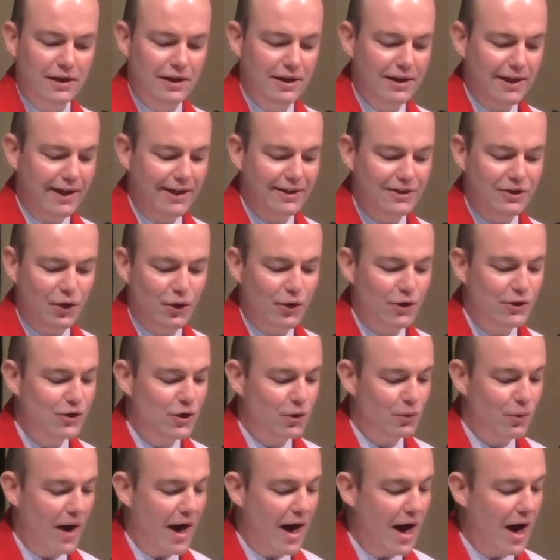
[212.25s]
he turns
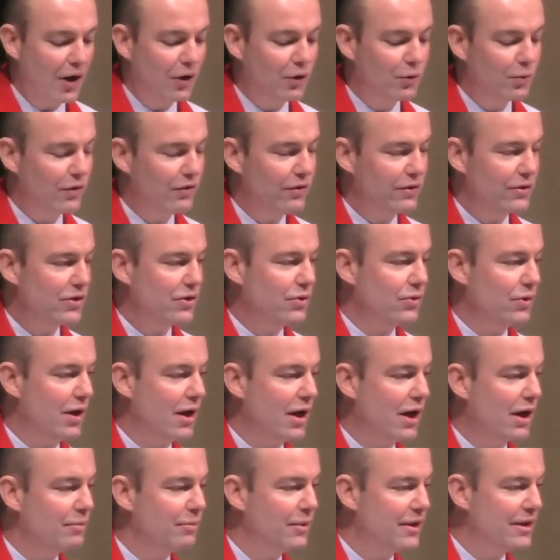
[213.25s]
around with a
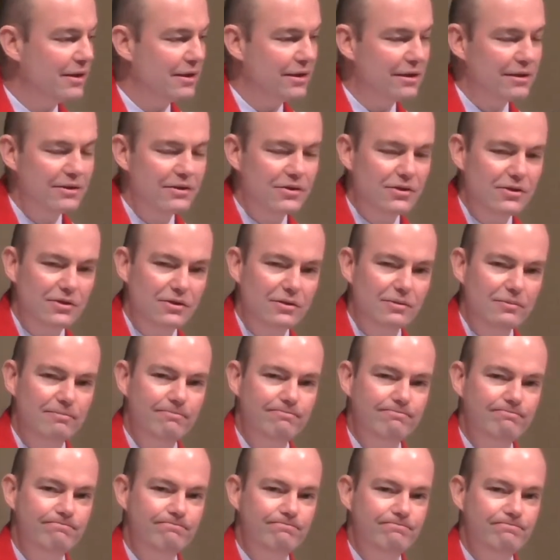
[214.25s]
shrug because
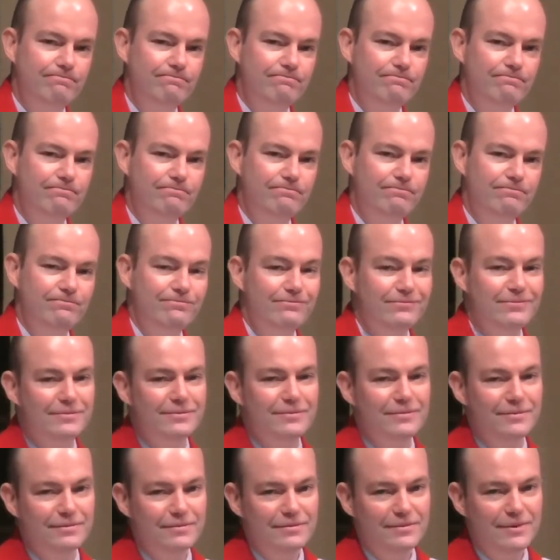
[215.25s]

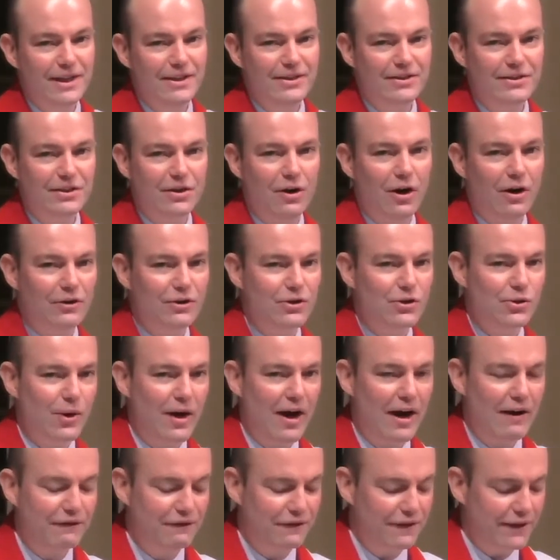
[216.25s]
he's caught in
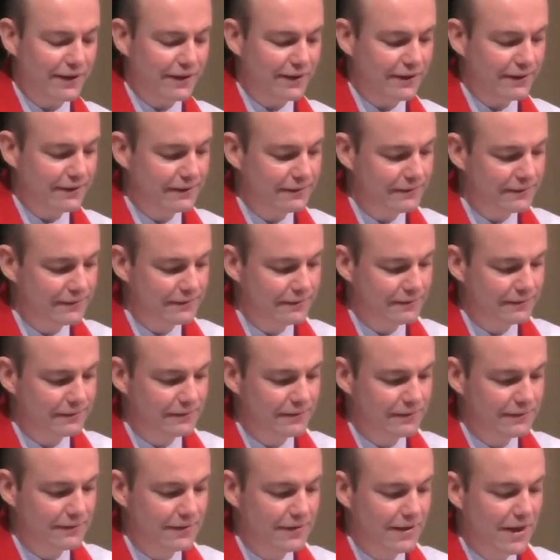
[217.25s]
traffic.
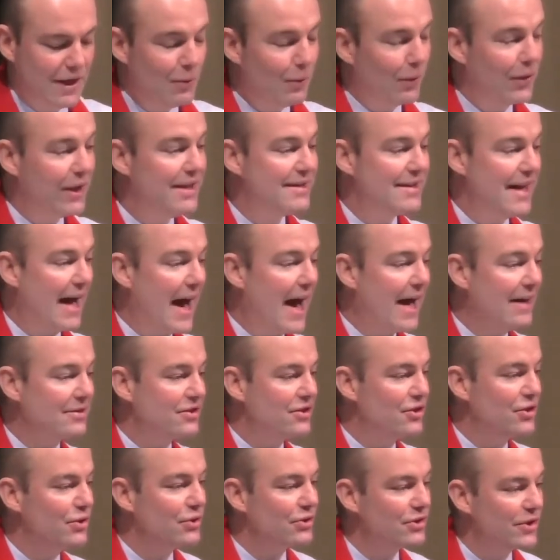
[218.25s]
When he's
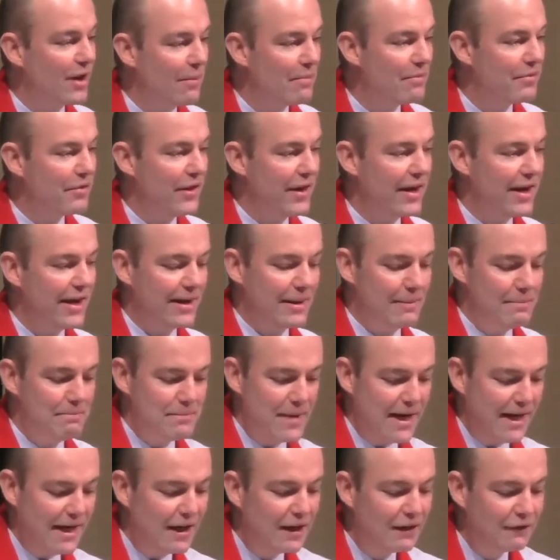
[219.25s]
asked to do something
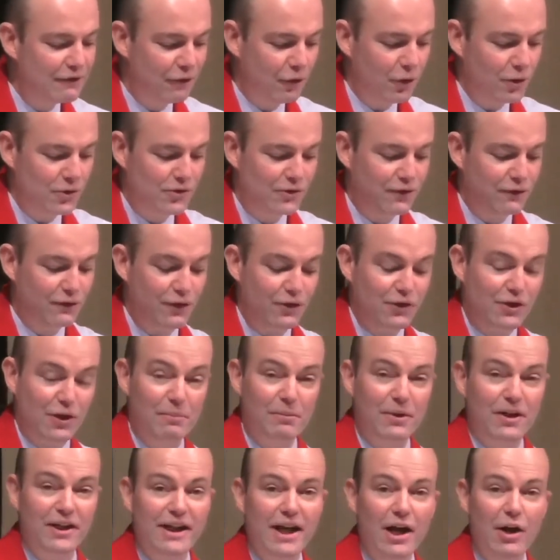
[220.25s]
meaningful for
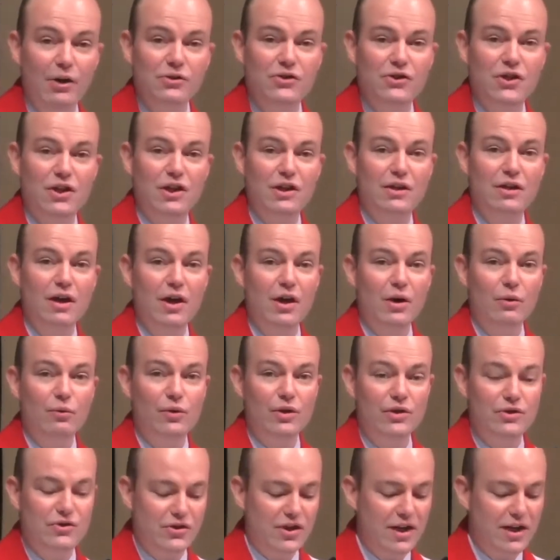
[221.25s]
somebody else, he
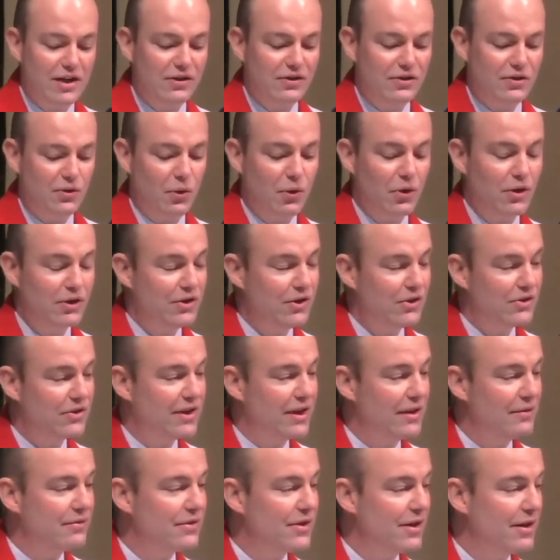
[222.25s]
resists or just
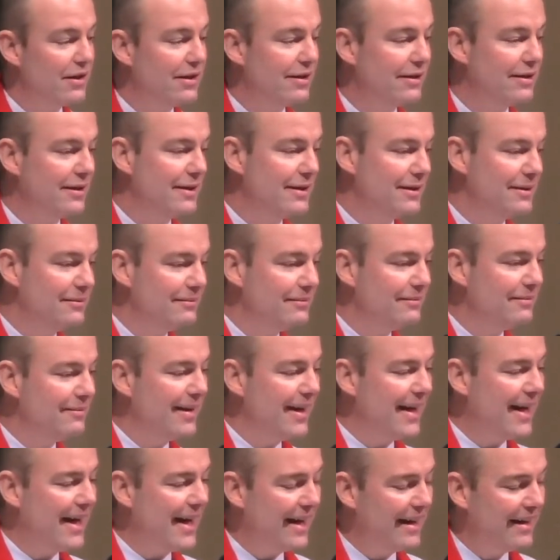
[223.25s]
gives a
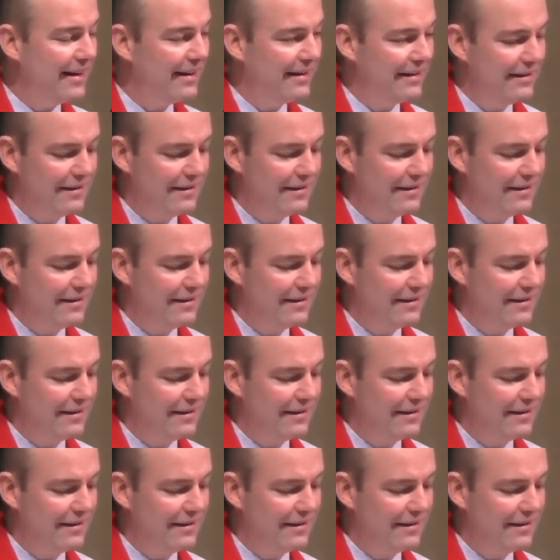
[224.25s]
meh.